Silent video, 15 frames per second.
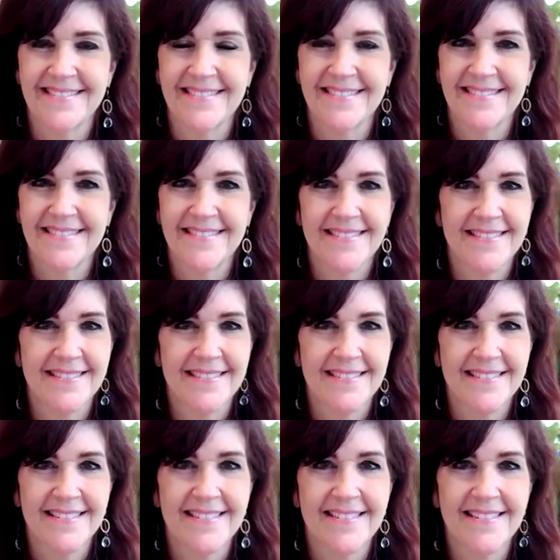
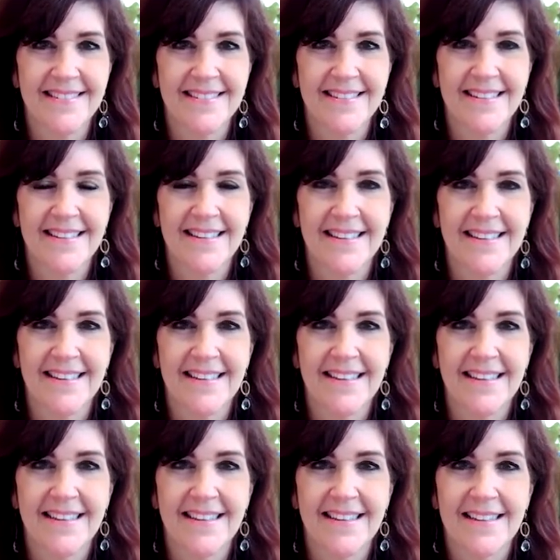
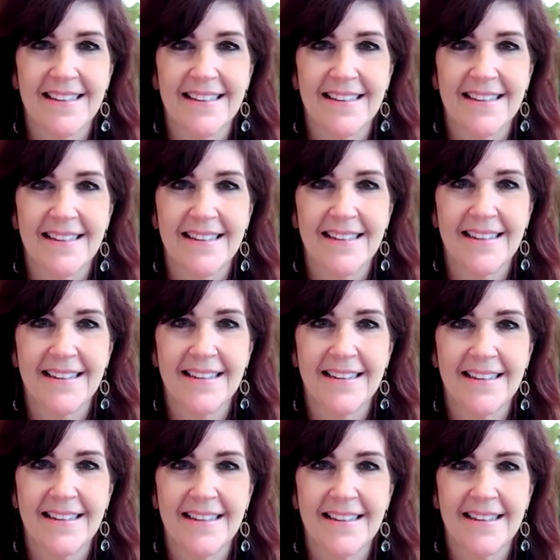
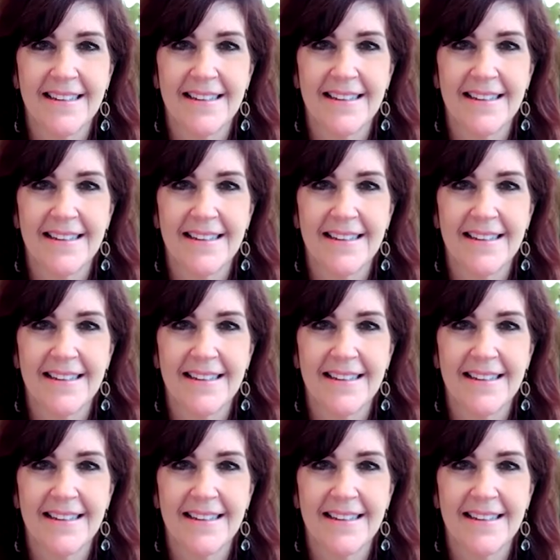The person shown says nothing.